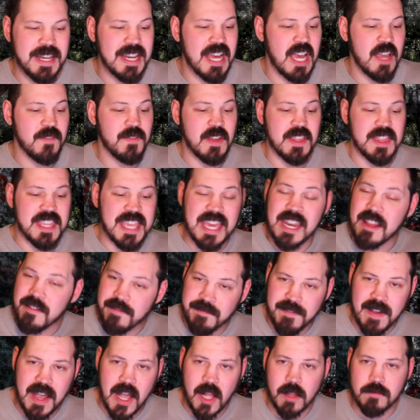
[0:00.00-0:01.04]
knife in the
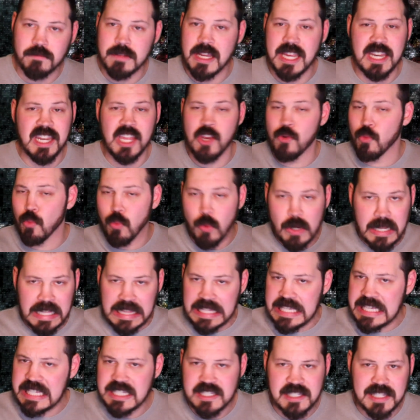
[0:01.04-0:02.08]
NFL, and it
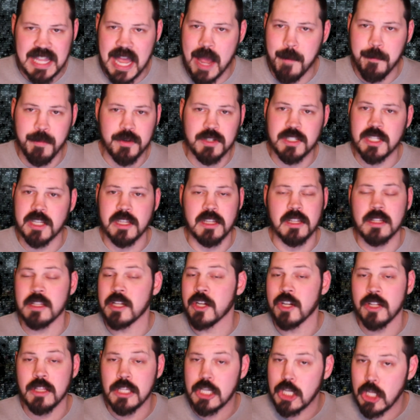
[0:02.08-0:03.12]
really is not
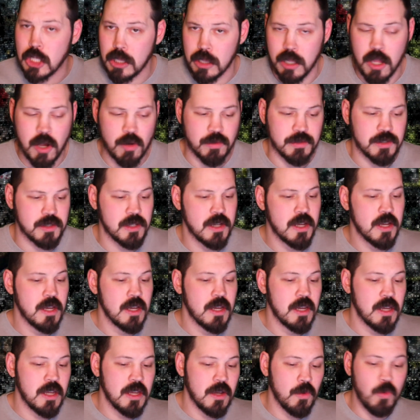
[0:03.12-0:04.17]
particularly close.
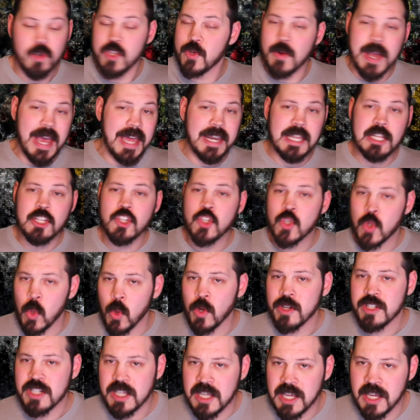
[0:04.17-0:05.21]
When you add in
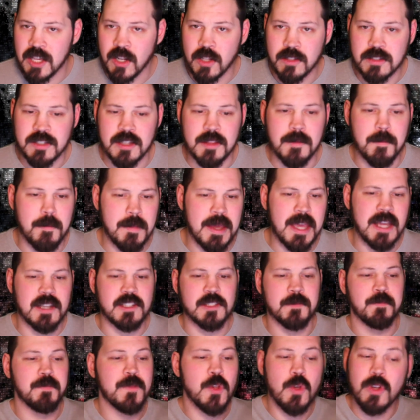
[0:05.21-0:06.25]
George Kittle to the
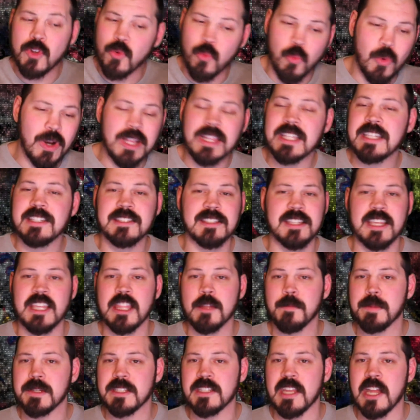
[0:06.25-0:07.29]
mix, you can really see
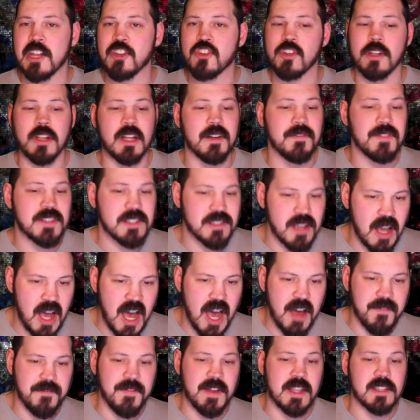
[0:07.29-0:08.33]
the potential of this
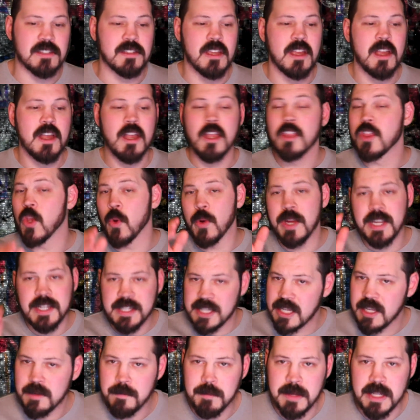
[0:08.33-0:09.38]
offense. Though he
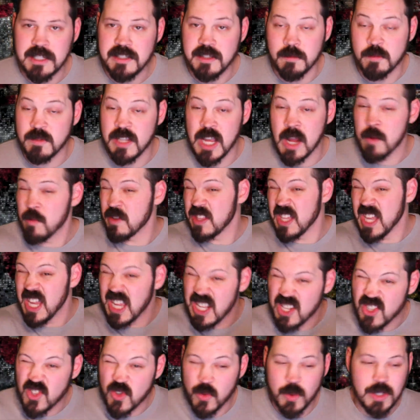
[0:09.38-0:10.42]
did miss some time with
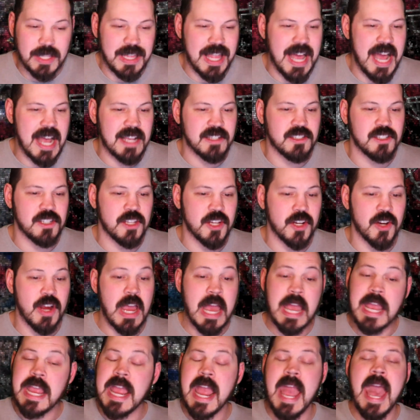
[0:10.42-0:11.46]
injury last year,
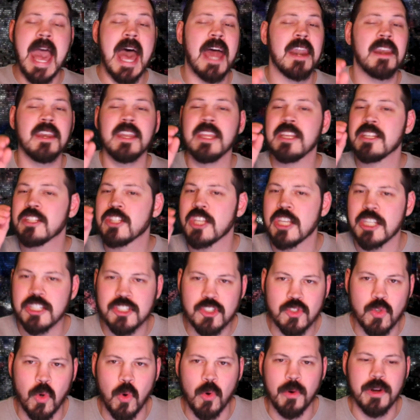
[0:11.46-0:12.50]
he had an
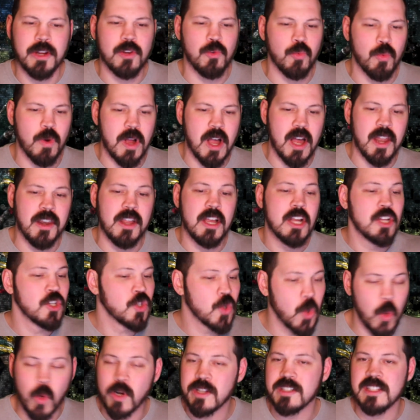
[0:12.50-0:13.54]
historic run
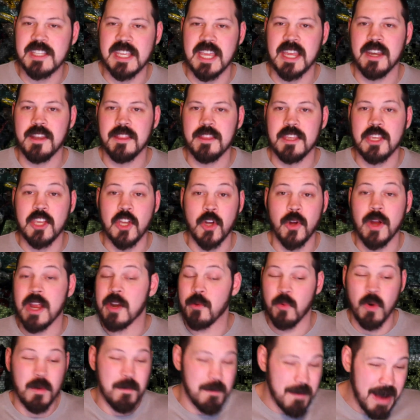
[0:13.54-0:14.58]
towards the end of the year
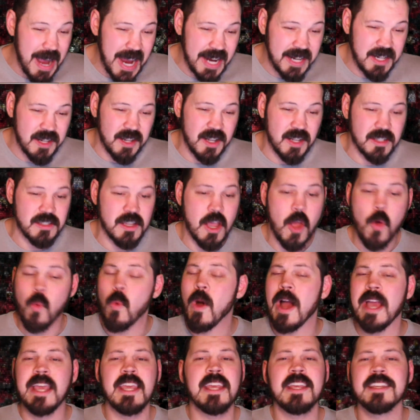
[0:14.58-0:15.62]
and reminded us
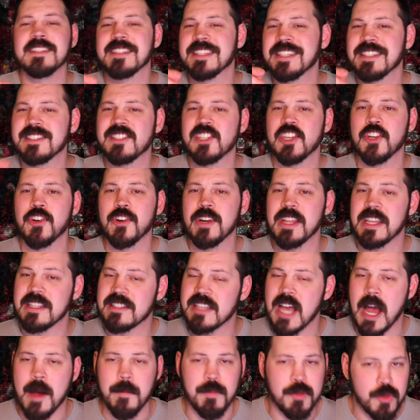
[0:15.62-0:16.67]
why he is considered a
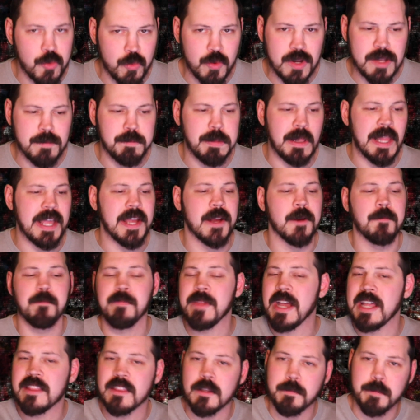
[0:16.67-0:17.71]
top 3 player
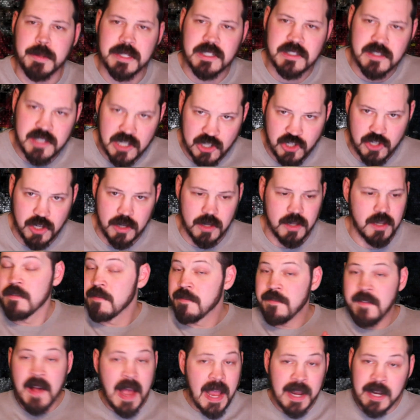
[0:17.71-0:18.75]
at the position.
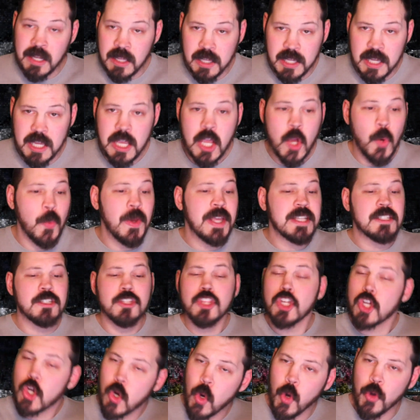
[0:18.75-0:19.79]
Finally, we get to
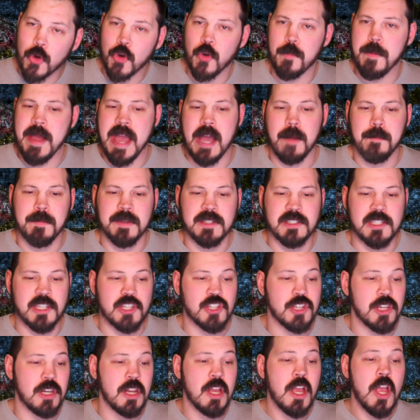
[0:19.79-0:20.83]
the quarterback
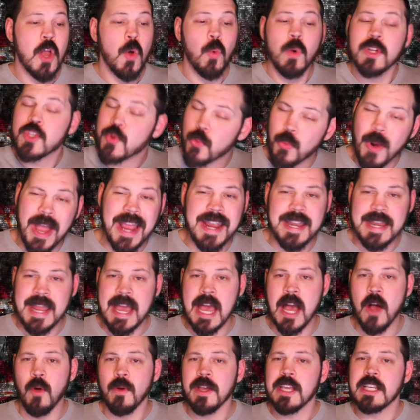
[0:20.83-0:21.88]
position, which right
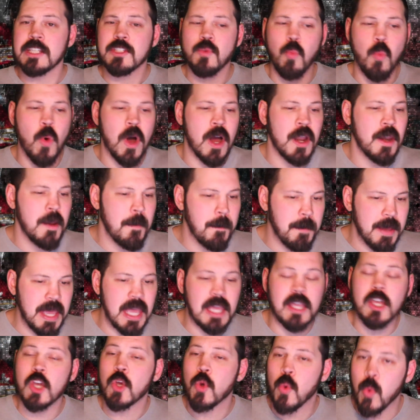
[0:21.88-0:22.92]
now is one
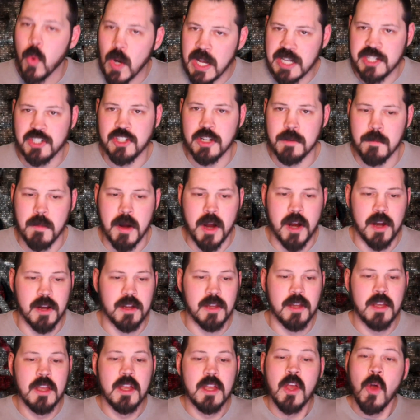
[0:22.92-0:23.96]
big question mark.
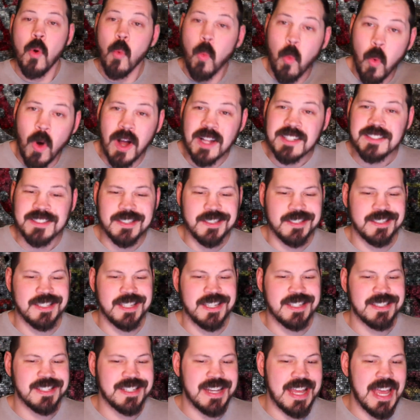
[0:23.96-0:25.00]
Once the
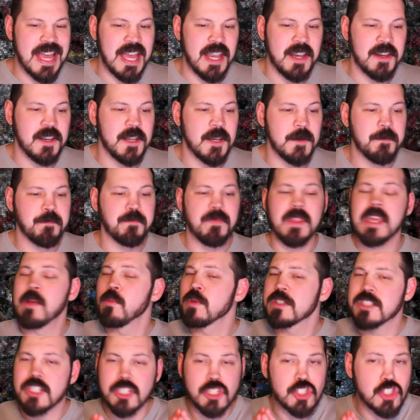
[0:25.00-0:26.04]
season ended, it
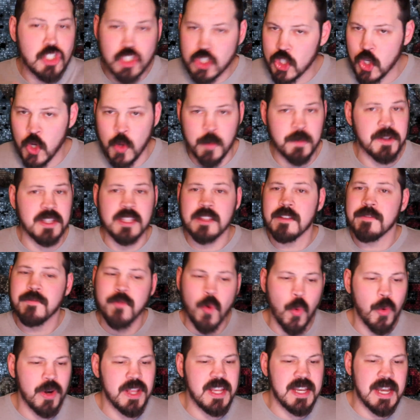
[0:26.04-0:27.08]
was assumed that the
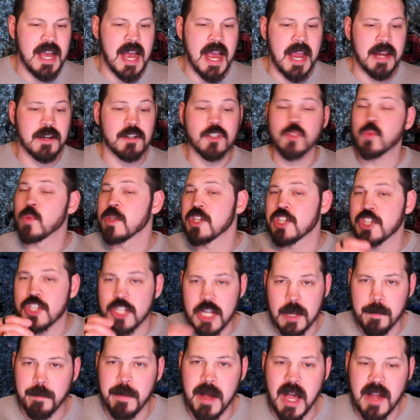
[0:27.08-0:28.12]
49ers would
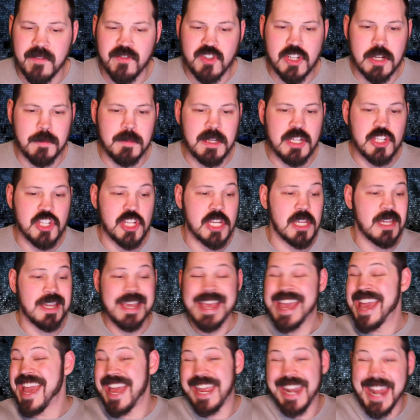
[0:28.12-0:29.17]
ship off Jimmy G
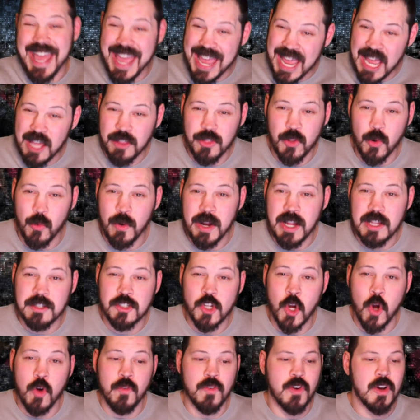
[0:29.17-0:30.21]
and hand the
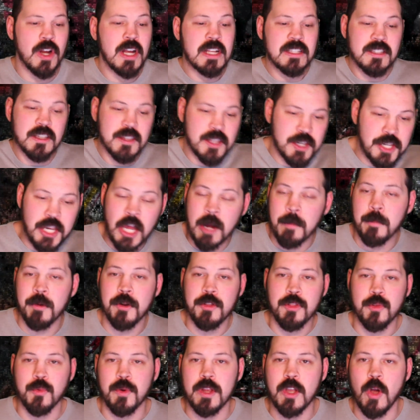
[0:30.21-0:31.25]
reins over to the number
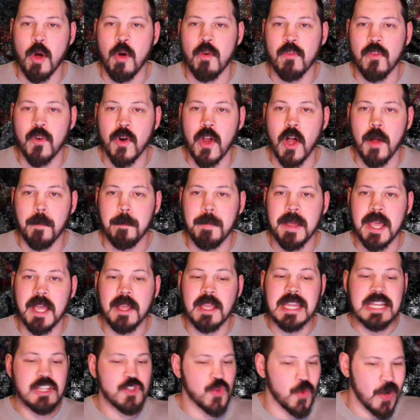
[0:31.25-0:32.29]
3 overall
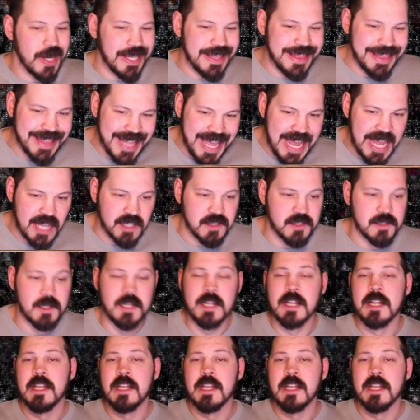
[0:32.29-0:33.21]
pick in Trey Lance.